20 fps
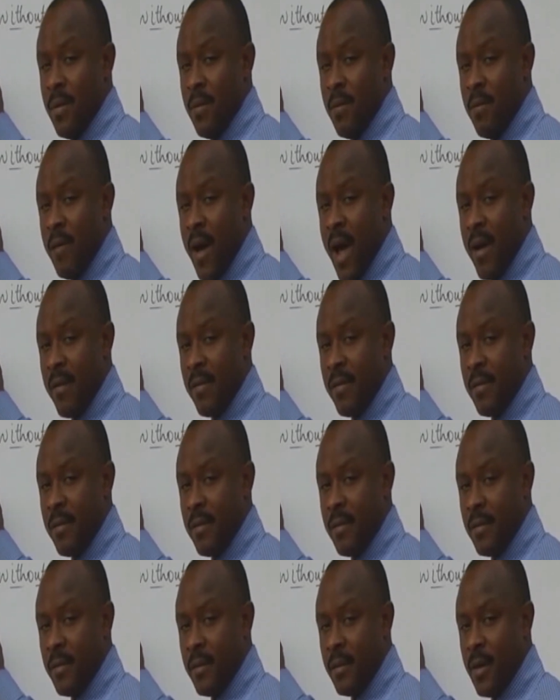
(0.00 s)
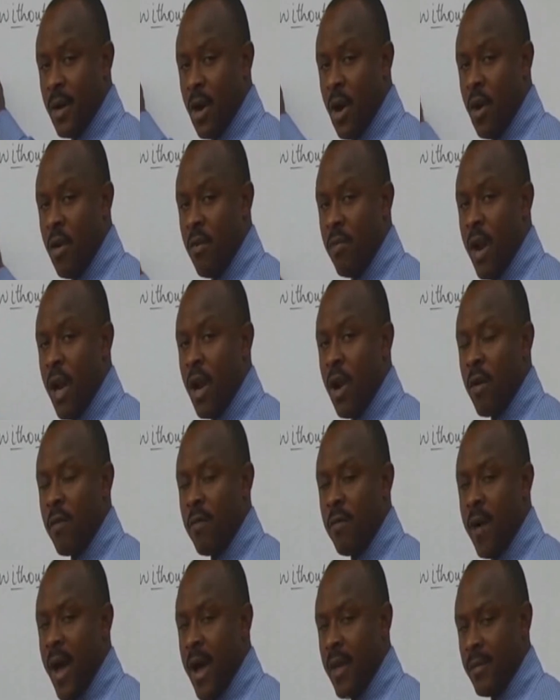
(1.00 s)
5 all over log
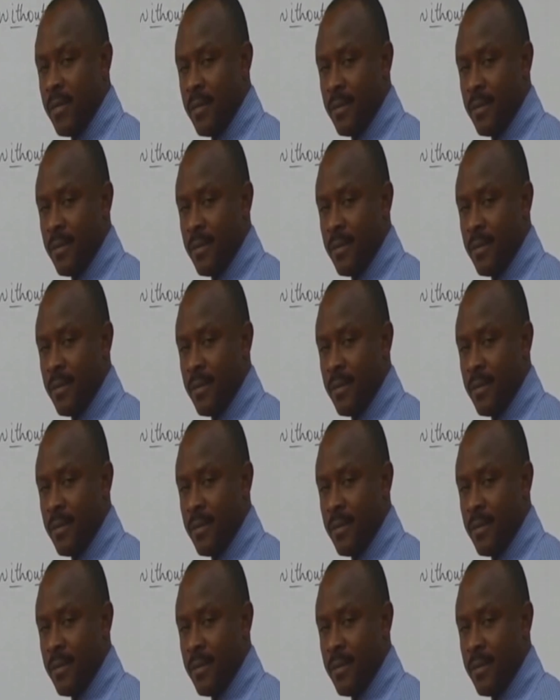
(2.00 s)
5.